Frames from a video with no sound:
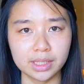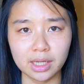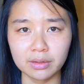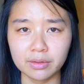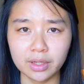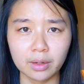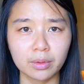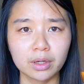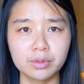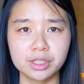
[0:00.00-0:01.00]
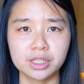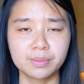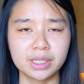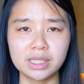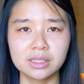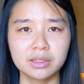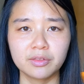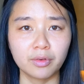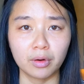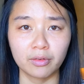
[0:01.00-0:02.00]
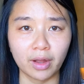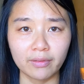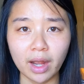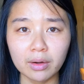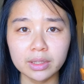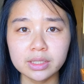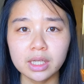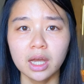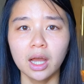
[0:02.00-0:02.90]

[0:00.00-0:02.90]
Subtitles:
to the south of Taiwan, which could be easily 4 or 5 hours,